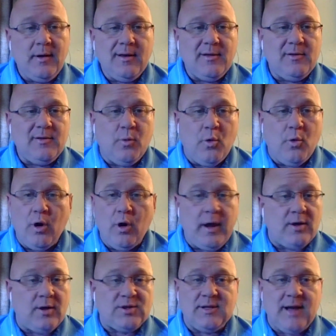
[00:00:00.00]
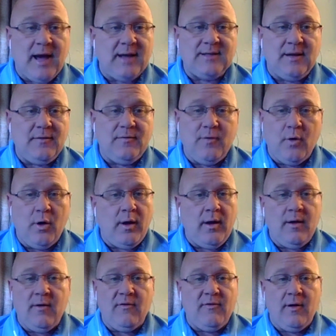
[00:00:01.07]
the war years in 1940
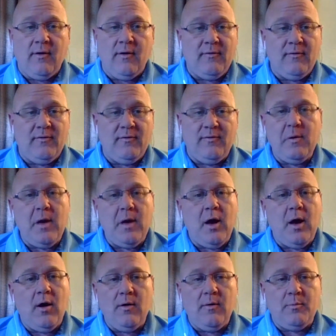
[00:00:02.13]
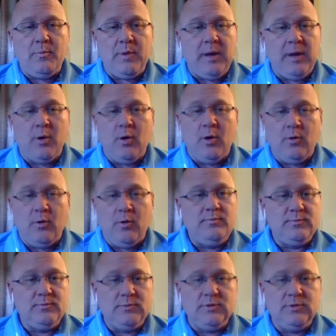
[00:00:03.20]
of people
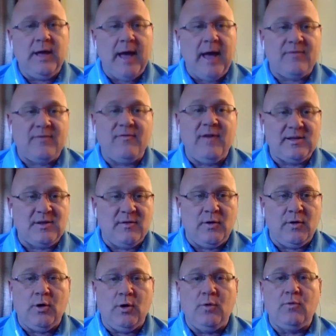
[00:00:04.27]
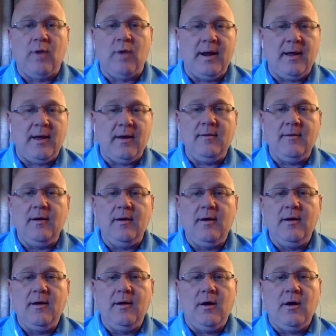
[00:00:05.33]
at festival running
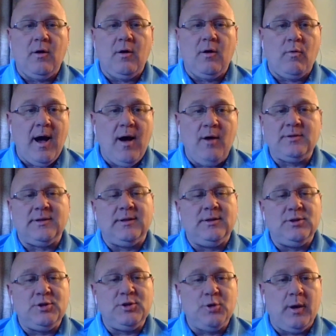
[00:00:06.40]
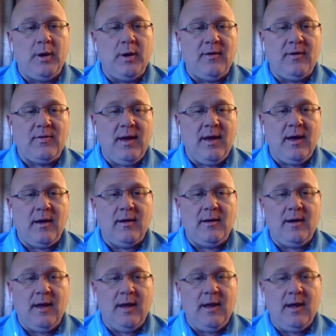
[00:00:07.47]
around and doing their thing
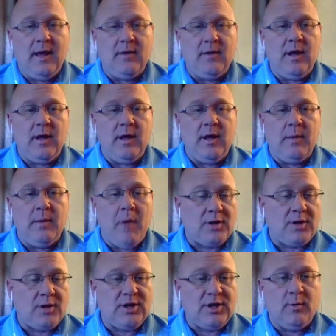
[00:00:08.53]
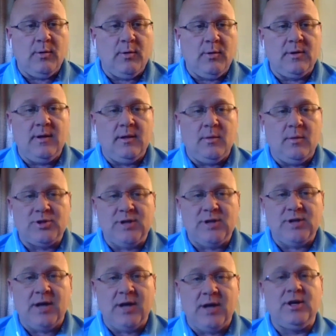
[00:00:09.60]
and marching in the
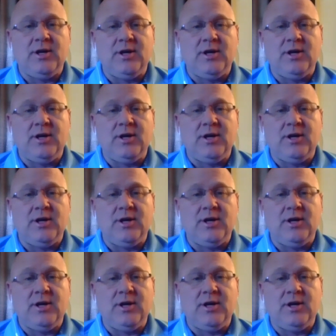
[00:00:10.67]
procession.